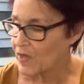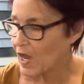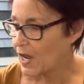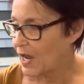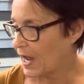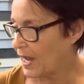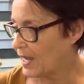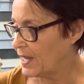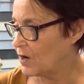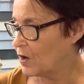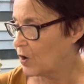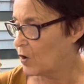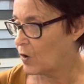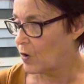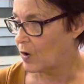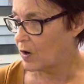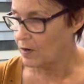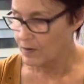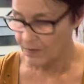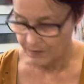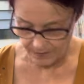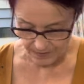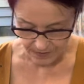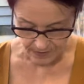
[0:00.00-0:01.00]
hey
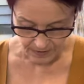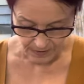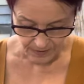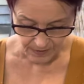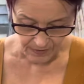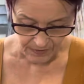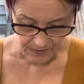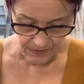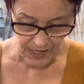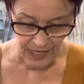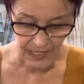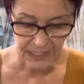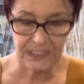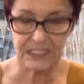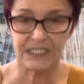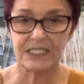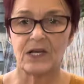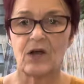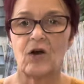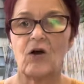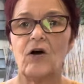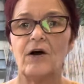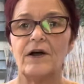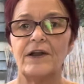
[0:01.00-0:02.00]
ho, that's
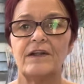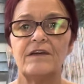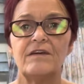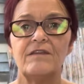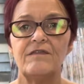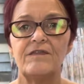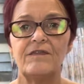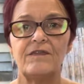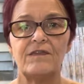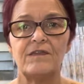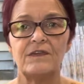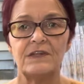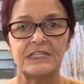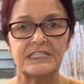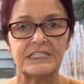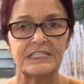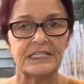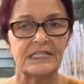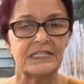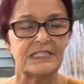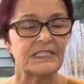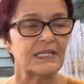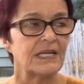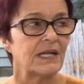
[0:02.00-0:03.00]
kind of
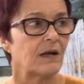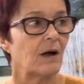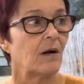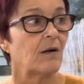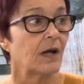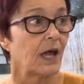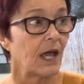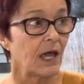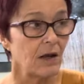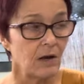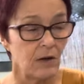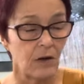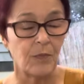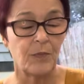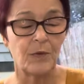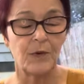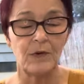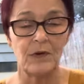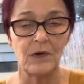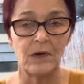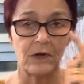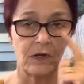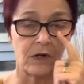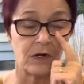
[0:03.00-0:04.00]
sitting. I keep
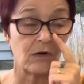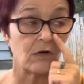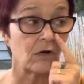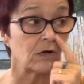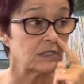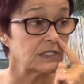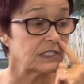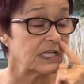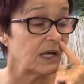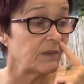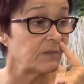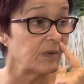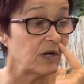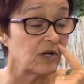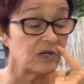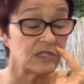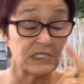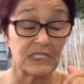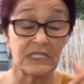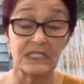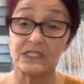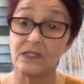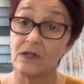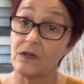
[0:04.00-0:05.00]
looking across there because
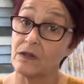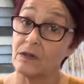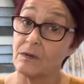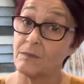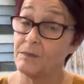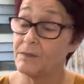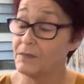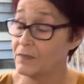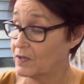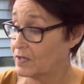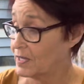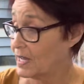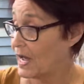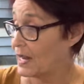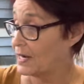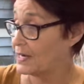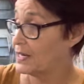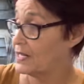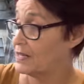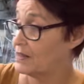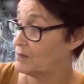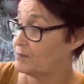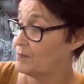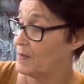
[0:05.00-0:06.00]
it's on the
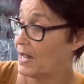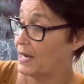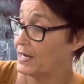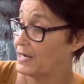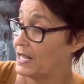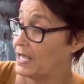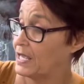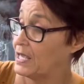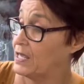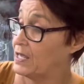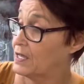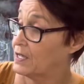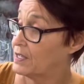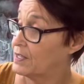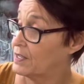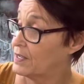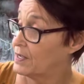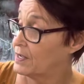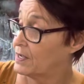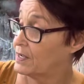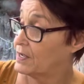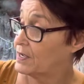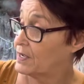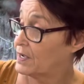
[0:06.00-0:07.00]
Annie the Manny.
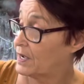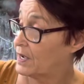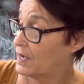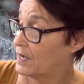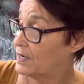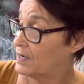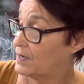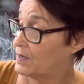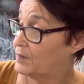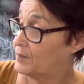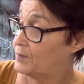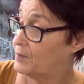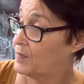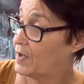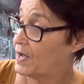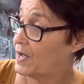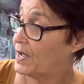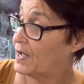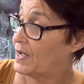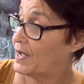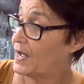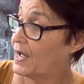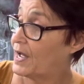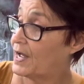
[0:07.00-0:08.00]

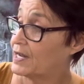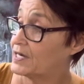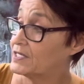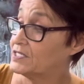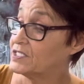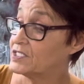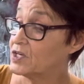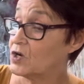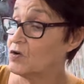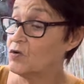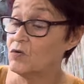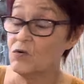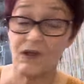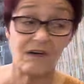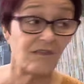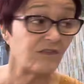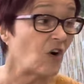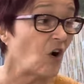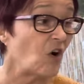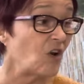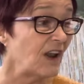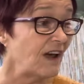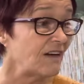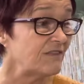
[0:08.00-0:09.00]
And all I've
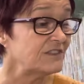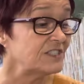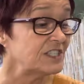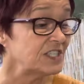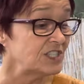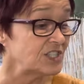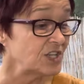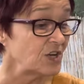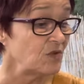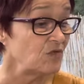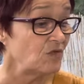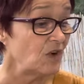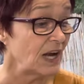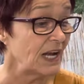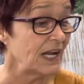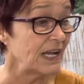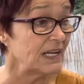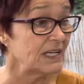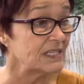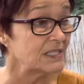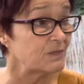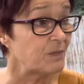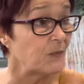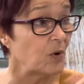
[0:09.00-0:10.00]
got left to do really
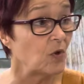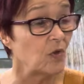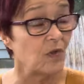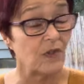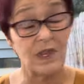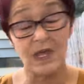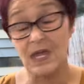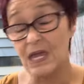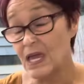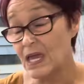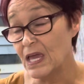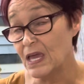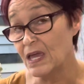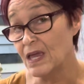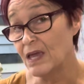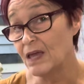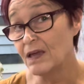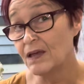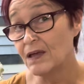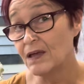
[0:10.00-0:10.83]
is put the